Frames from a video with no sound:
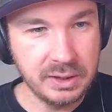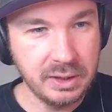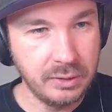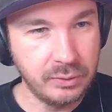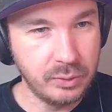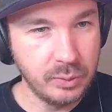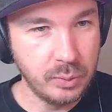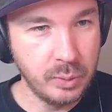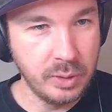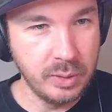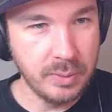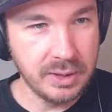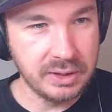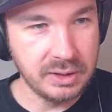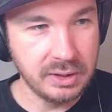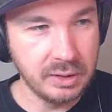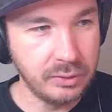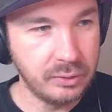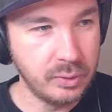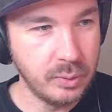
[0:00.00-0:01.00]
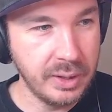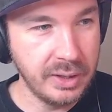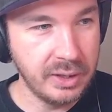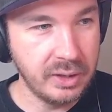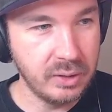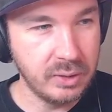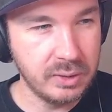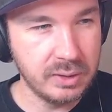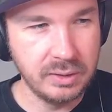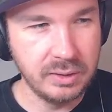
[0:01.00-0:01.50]
one of my
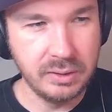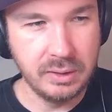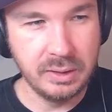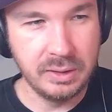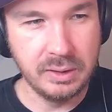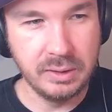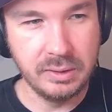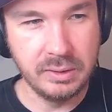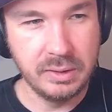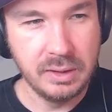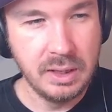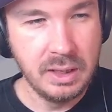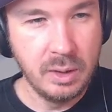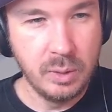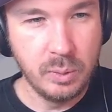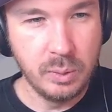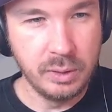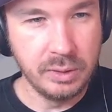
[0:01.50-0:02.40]
Self-Awakeners and one of